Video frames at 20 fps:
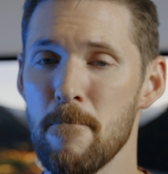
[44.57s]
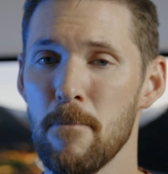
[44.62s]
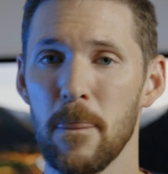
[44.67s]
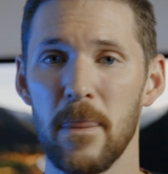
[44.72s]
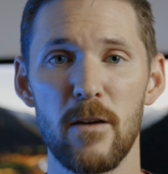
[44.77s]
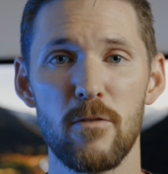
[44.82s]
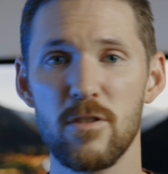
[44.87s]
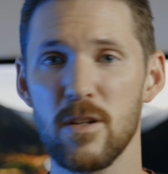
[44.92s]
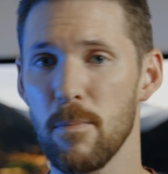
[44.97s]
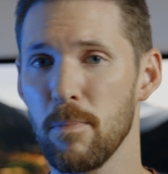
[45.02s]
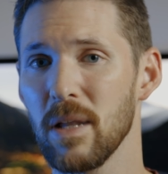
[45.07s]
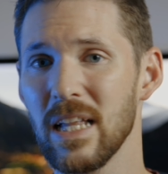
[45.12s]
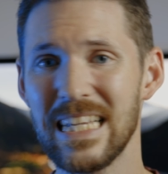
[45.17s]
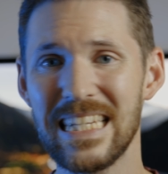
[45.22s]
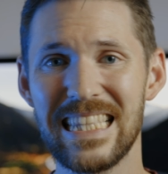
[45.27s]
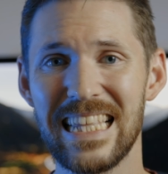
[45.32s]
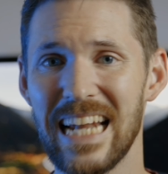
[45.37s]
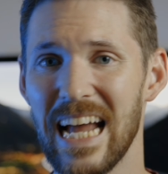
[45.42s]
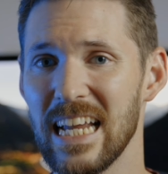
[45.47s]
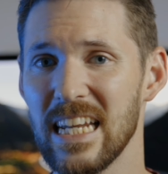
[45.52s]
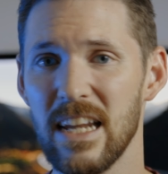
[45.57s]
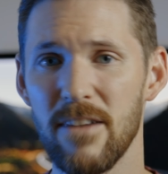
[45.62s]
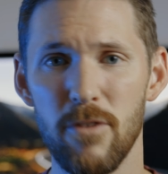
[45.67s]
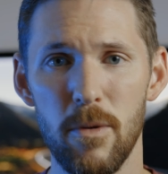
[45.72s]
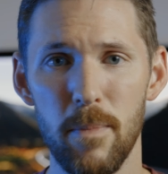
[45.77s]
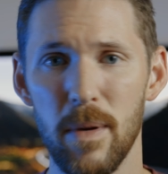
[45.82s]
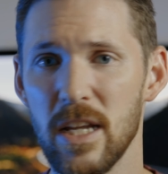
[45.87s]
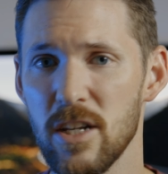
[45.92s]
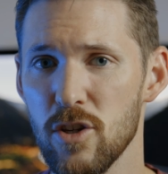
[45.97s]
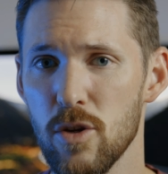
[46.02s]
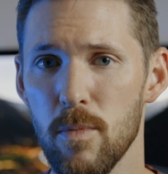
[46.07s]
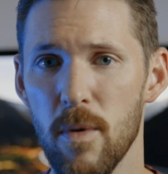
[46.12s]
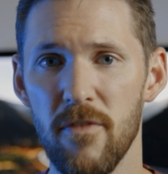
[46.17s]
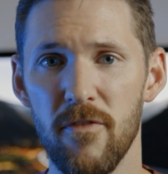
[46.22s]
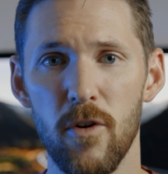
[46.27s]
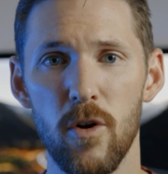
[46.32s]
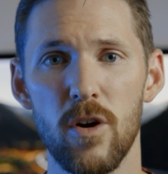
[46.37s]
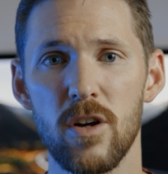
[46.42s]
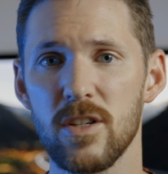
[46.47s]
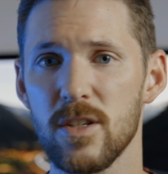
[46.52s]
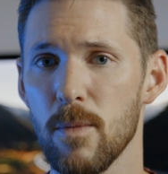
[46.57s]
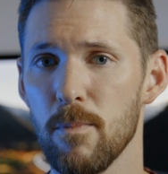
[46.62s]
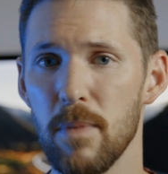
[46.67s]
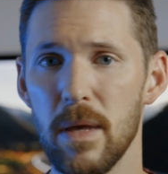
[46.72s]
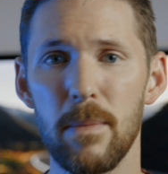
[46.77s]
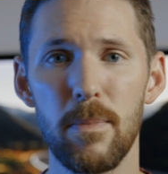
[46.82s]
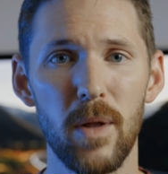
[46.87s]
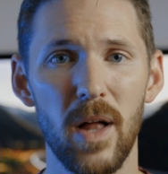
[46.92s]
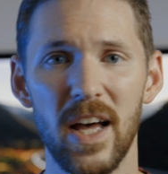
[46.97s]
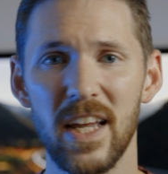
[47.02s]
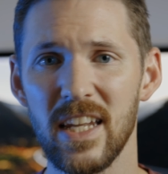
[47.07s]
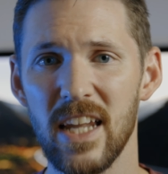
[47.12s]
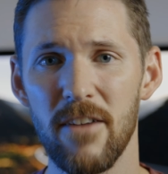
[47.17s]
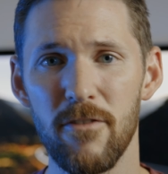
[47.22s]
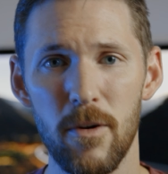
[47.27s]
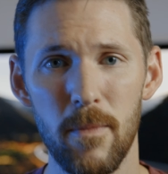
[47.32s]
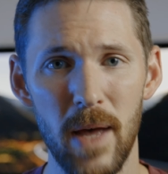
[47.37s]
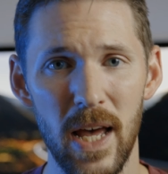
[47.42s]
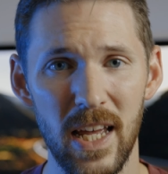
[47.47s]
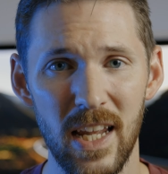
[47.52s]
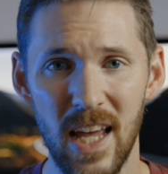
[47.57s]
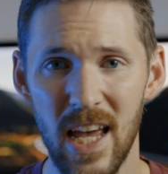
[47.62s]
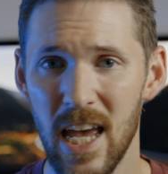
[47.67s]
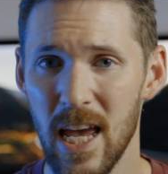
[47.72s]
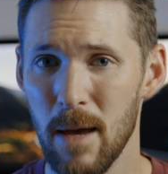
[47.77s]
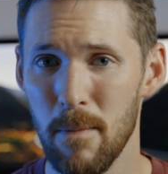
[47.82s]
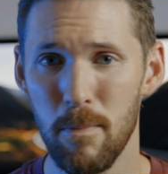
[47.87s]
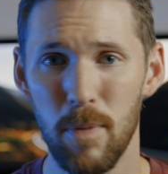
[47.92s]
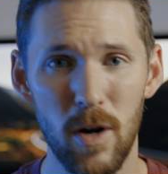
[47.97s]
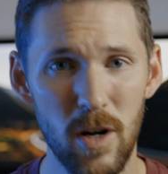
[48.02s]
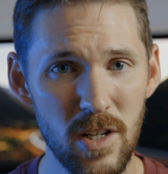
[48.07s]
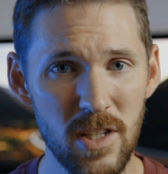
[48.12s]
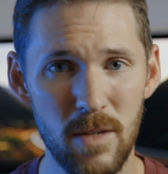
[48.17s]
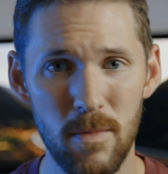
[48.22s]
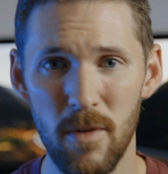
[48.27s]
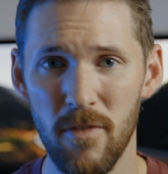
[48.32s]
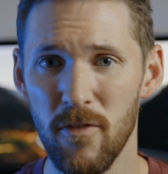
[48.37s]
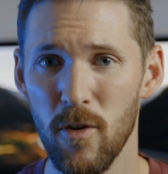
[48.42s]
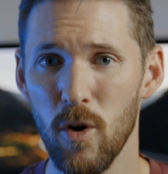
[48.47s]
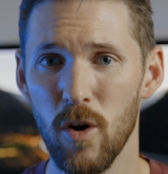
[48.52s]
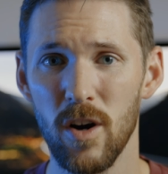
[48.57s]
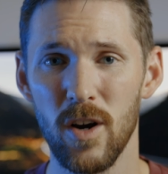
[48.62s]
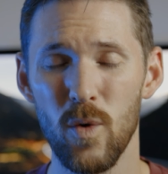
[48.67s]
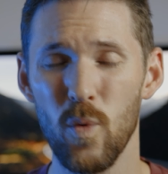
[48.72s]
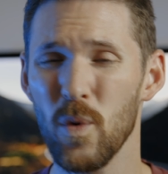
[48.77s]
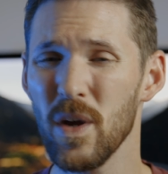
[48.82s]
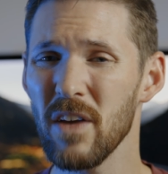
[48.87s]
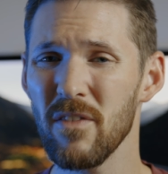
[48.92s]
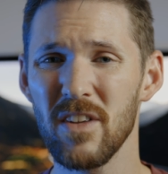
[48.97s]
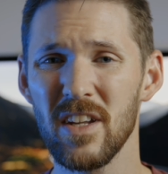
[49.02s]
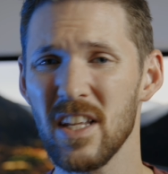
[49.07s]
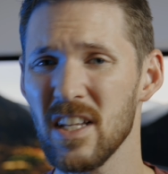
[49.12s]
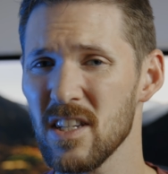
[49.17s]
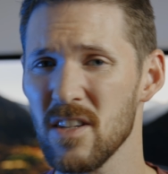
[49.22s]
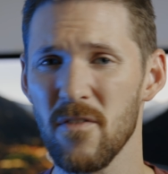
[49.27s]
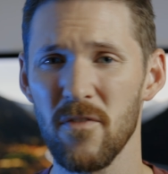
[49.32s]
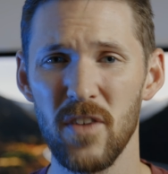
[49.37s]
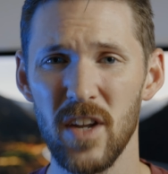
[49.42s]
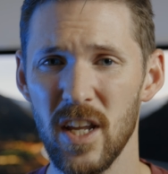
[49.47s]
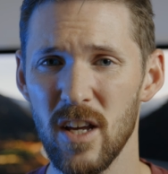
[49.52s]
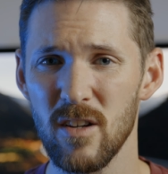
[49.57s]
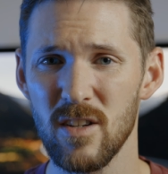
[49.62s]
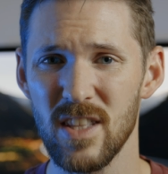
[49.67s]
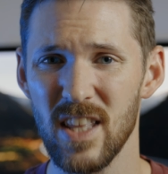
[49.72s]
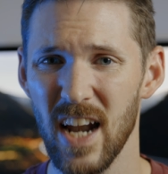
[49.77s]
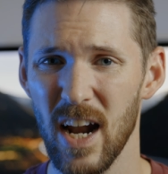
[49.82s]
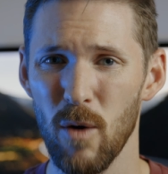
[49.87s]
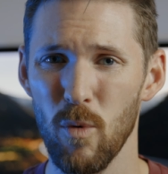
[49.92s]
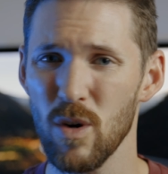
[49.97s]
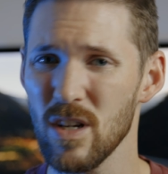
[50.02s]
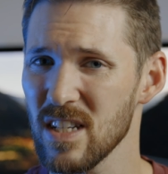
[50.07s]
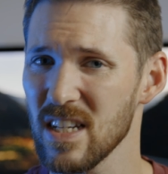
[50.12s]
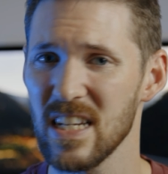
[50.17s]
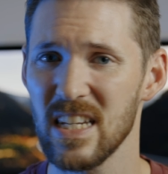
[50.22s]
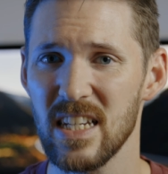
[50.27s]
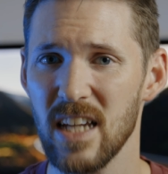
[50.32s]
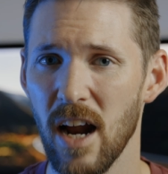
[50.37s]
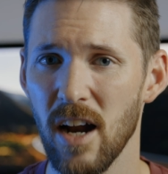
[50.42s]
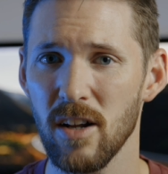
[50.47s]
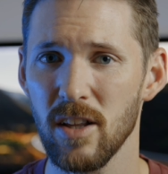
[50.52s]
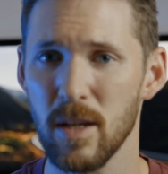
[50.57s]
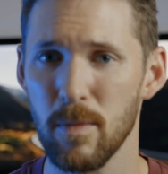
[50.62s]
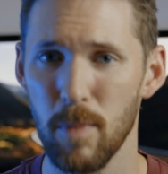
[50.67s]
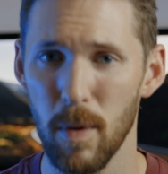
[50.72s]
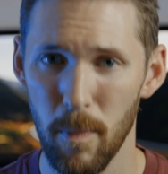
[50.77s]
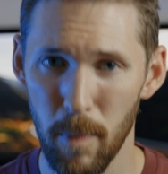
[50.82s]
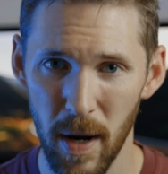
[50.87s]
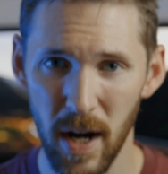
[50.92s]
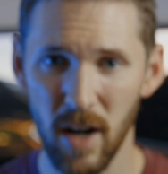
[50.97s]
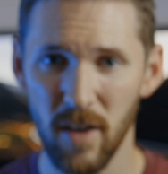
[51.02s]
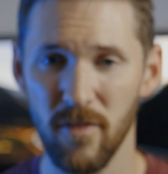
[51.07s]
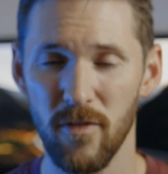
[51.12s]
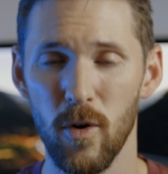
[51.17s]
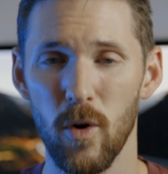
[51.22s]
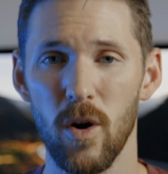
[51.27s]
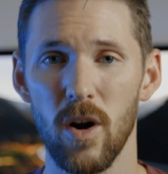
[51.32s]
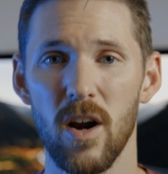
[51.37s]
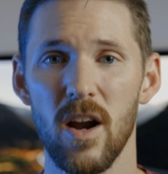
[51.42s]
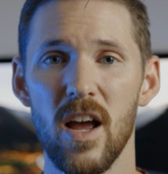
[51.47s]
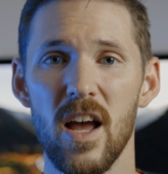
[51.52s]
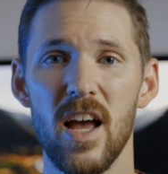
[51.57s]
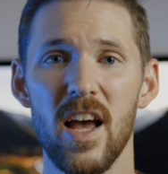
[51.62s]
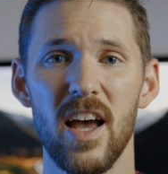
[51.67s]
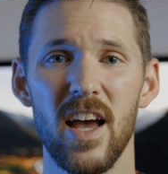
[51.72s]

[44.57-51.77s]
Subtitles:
It was a place that I'd never been to before, some people I'd never met in person before. We even did some videos that I wasn't entirely prepared for.